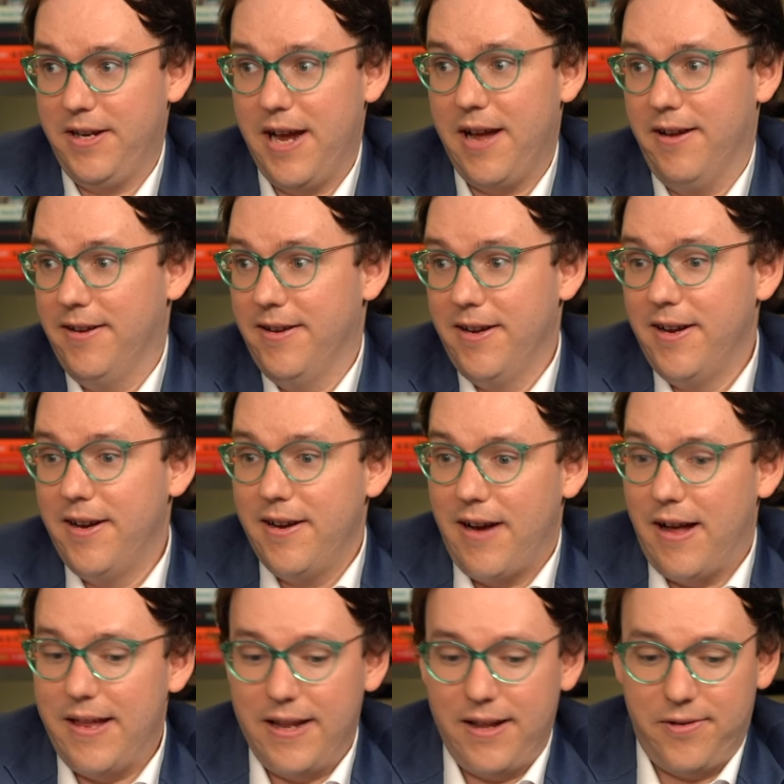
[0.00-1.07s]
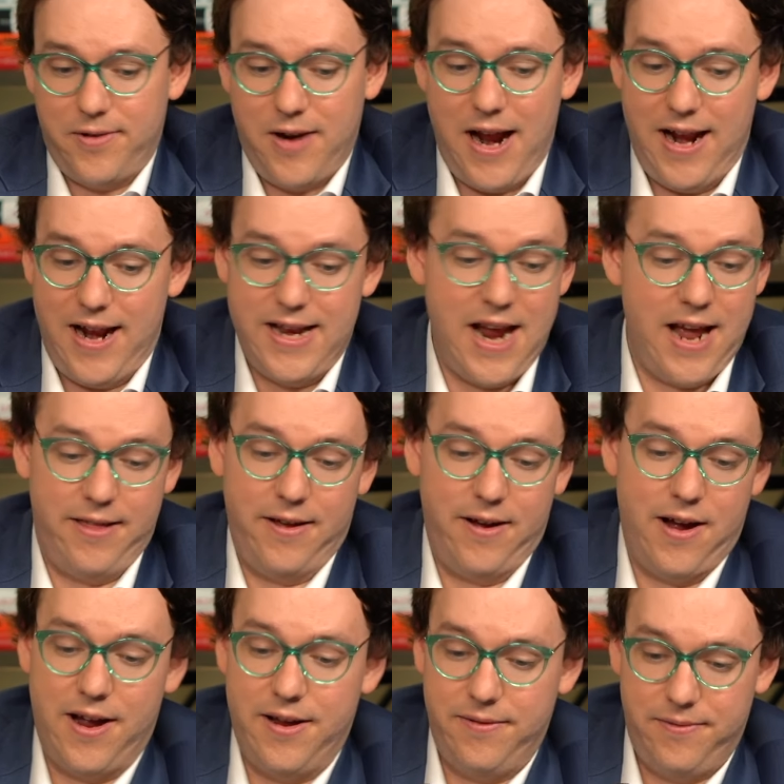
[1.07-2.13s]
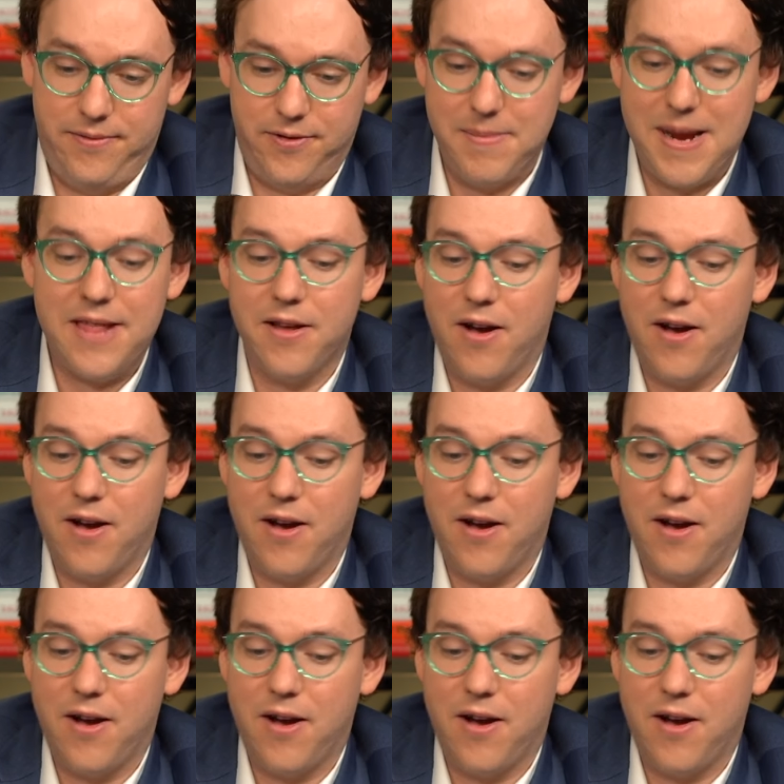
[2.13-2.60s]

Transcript: Yeah. Cool. I think that's right. And to me,